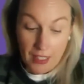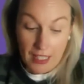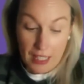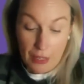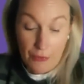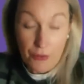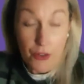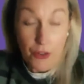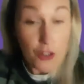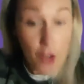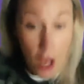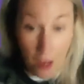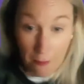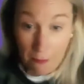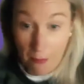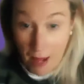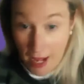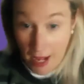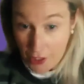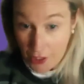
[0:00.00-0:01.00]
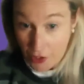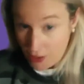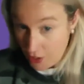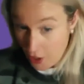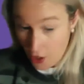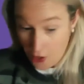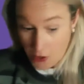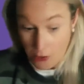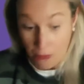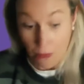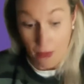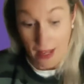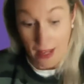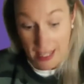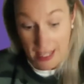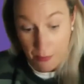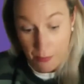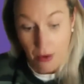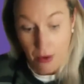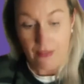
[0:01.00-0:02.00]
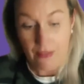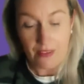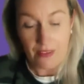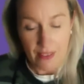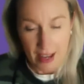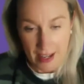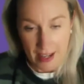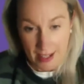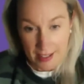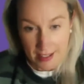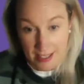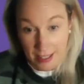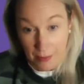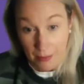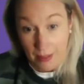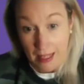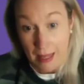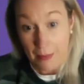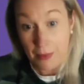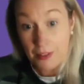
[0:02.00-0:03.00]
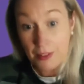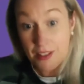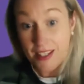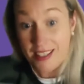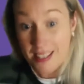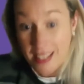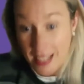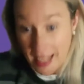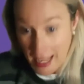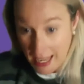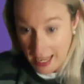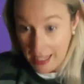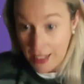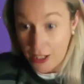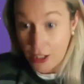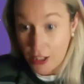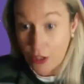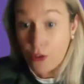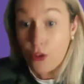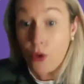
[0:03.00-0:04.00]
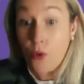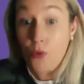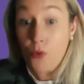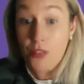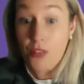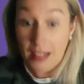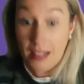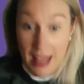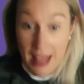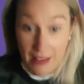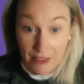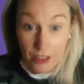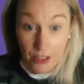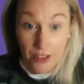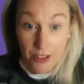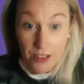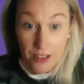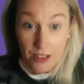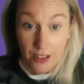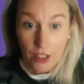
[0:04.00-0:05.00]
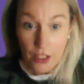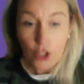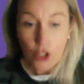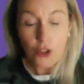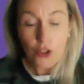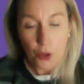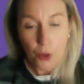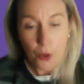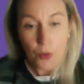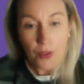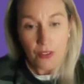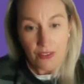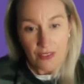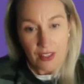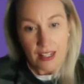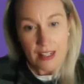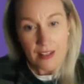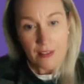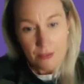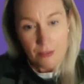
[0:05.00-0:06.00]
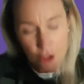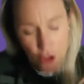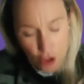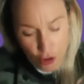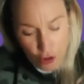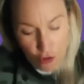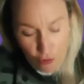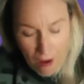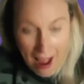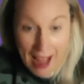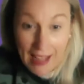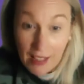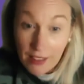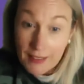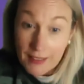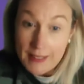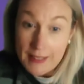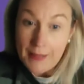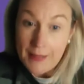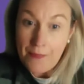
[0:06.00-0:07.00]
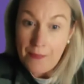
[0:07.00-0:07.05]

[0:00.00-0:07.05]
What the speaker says: if you're not mastering how to raise private finance to be able to scale to those levels, you're going to be strangled